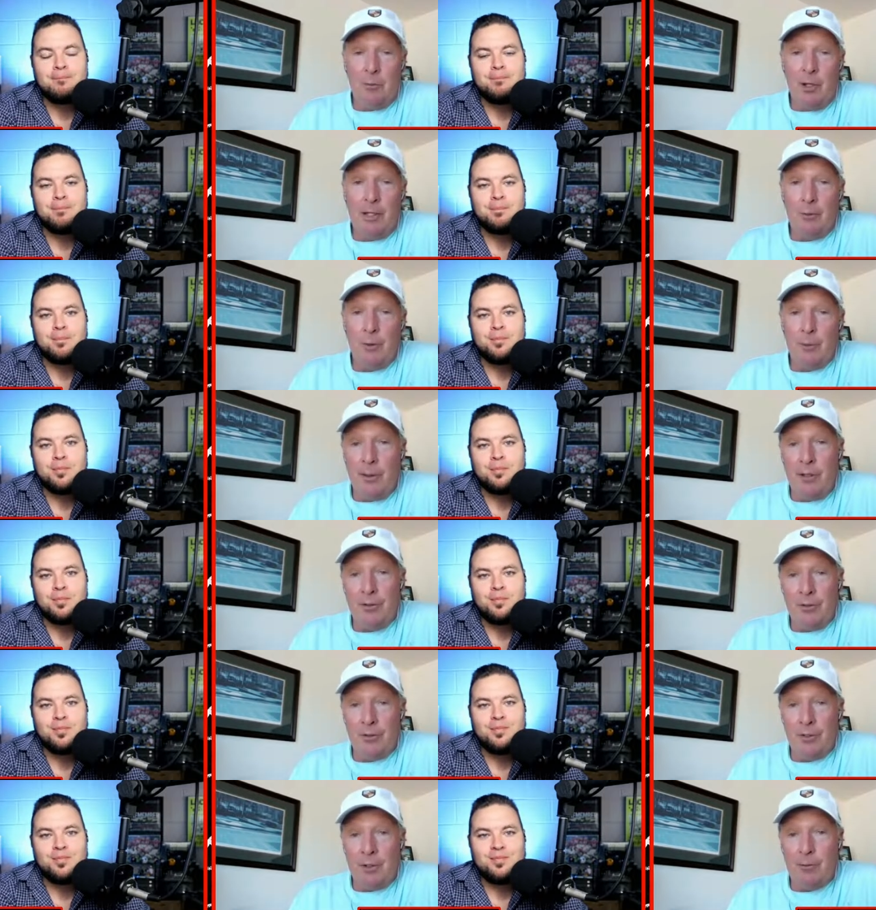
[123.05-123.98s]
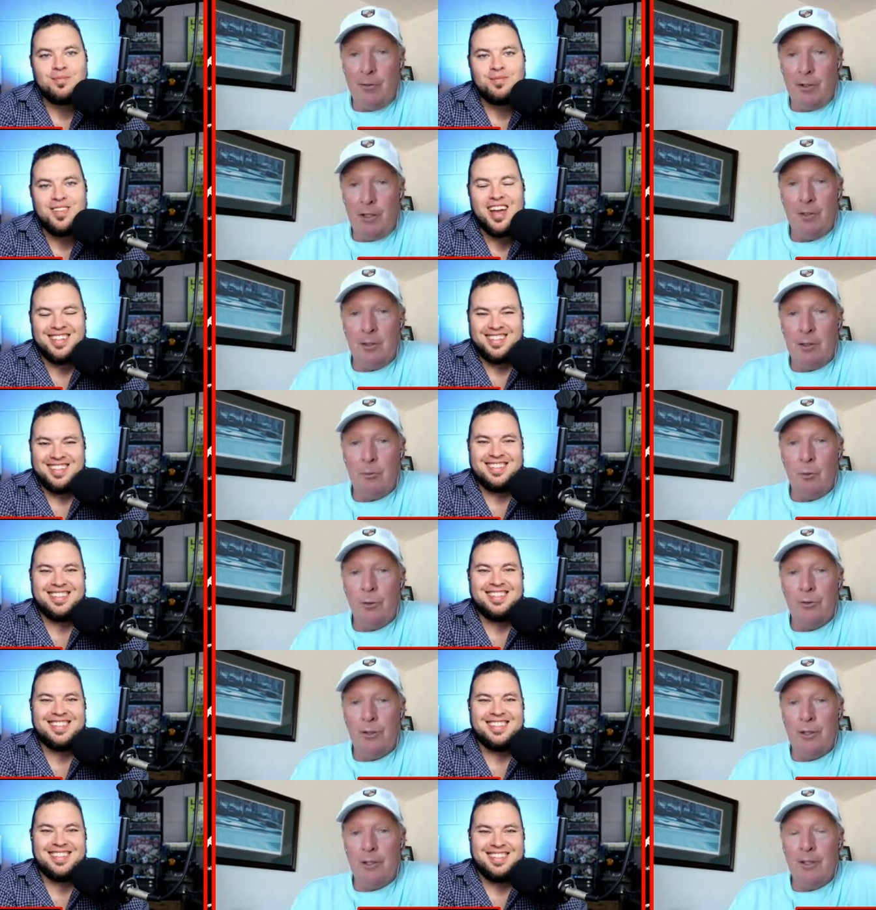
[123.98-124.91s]
Speaker 1: the money. We paid significantly
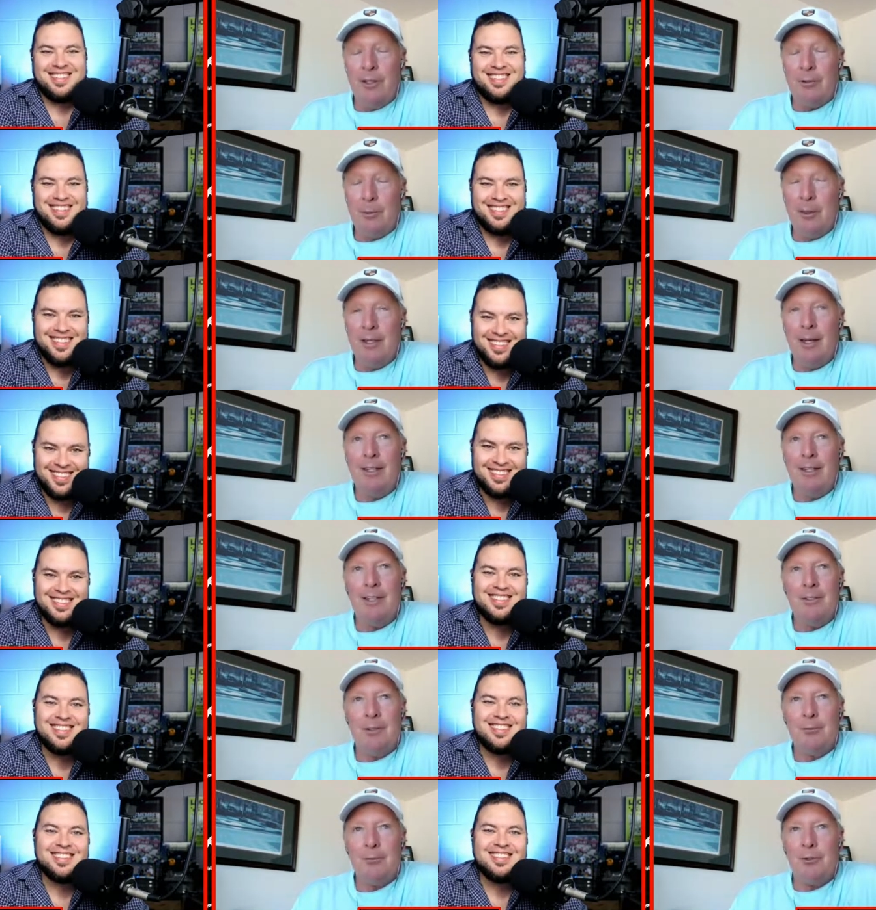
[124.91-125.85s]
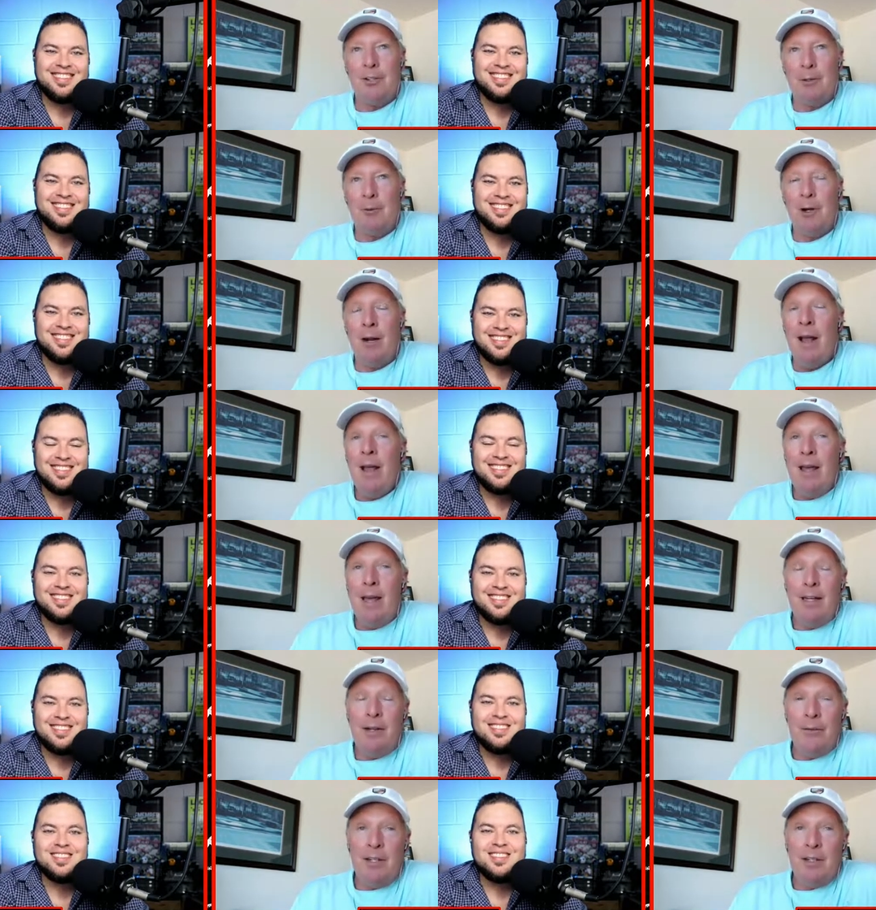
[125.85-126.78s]
more than E S P N had the first time around.
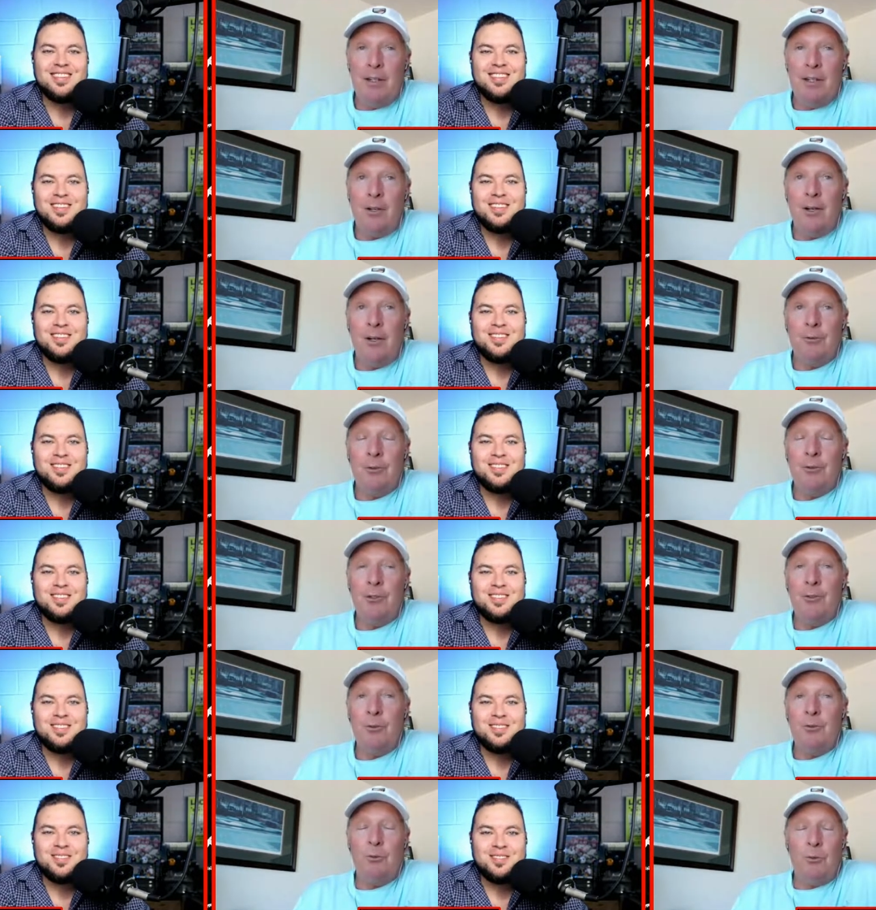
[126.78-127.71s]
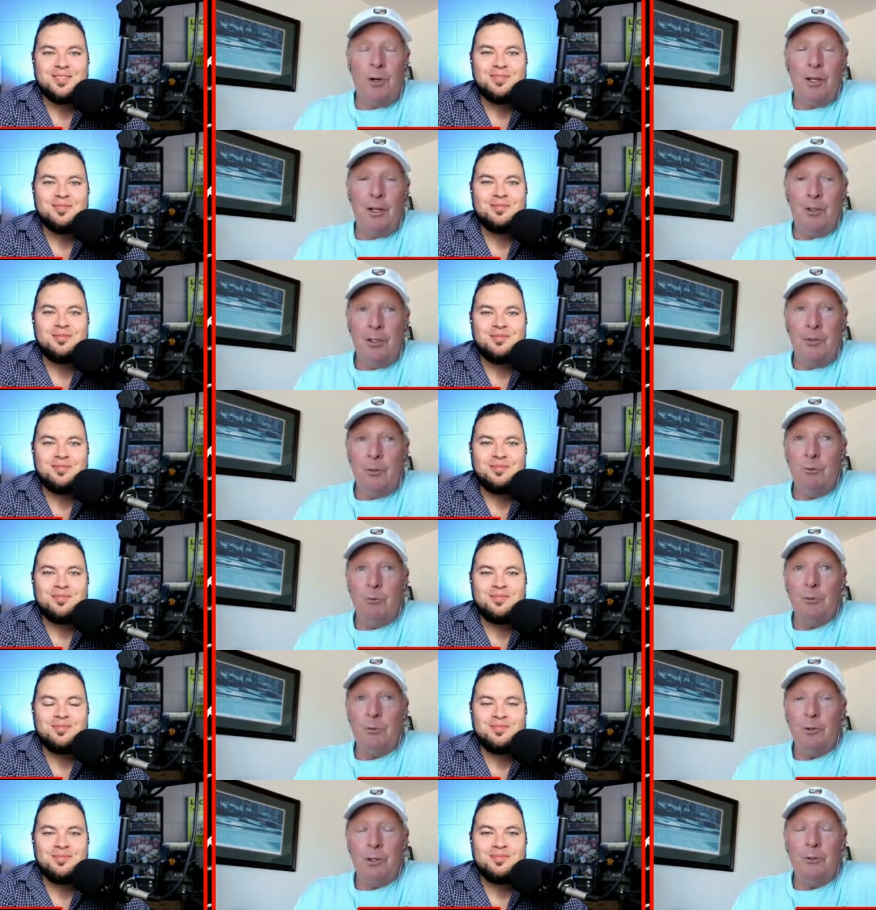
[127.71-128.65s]
And I think the conferences want, you know,
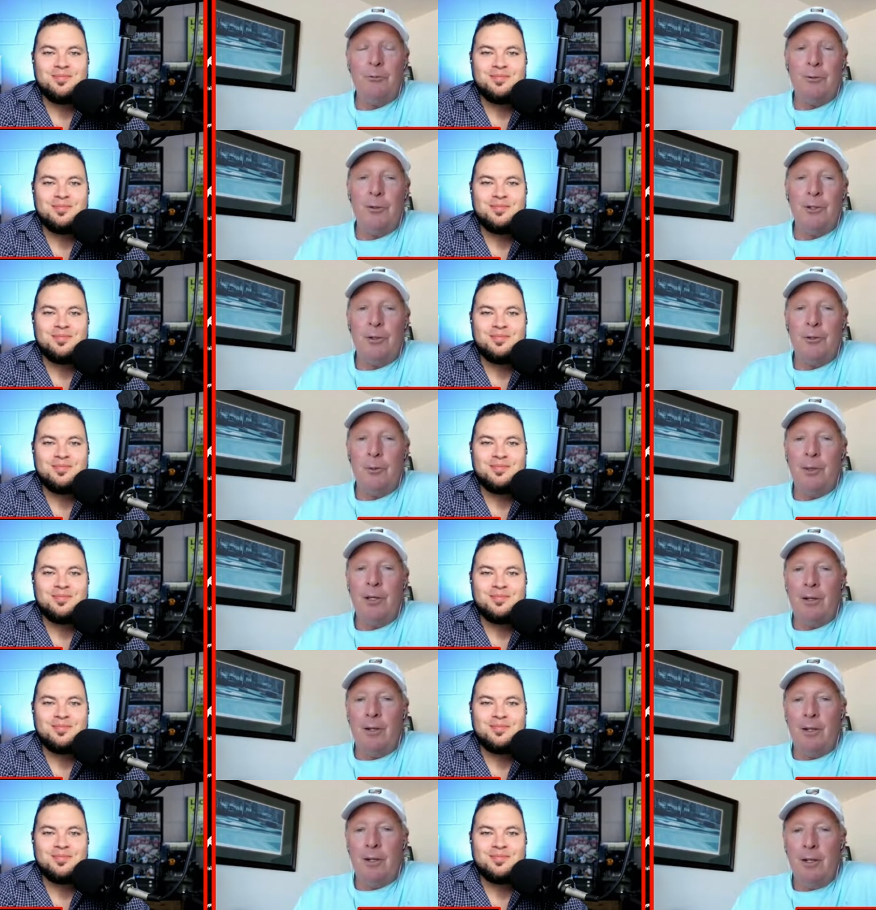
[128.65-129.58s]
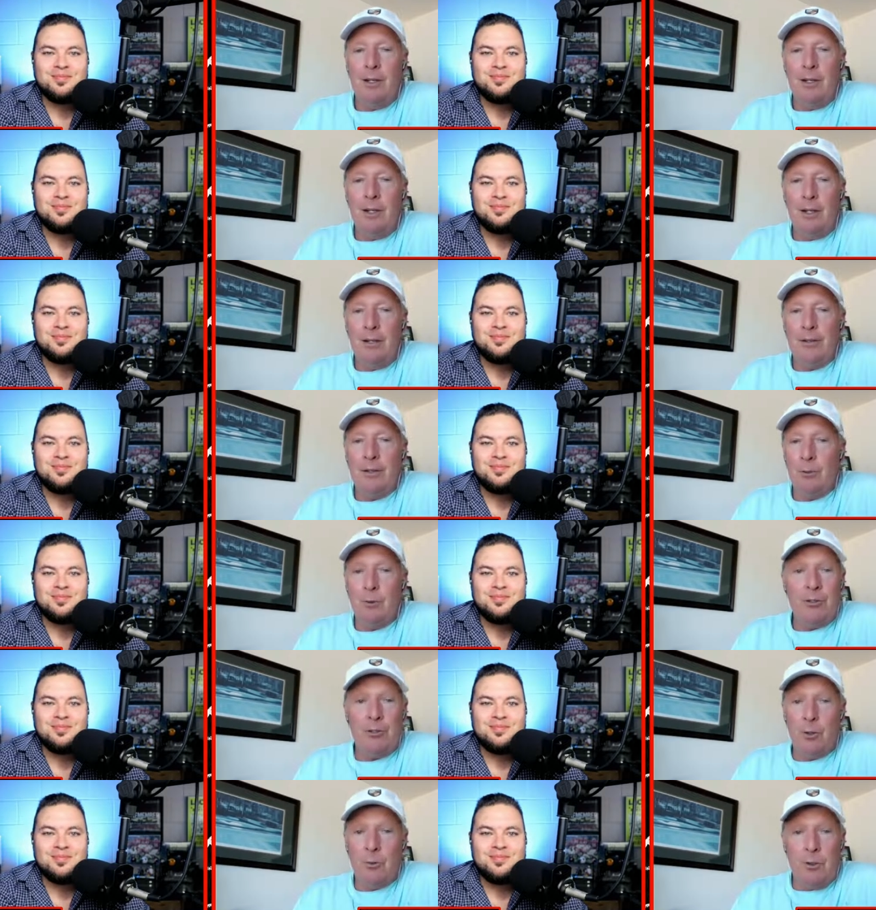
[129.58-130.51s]
we're looking for another bidder, and there
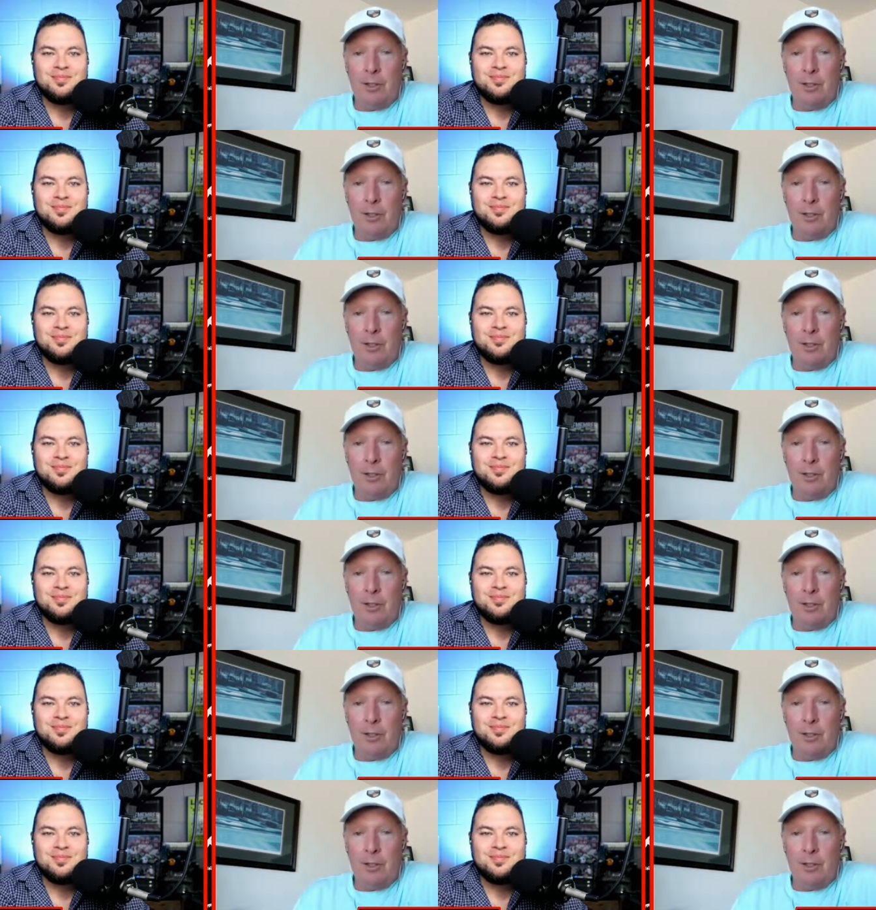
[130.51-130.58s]
wasn't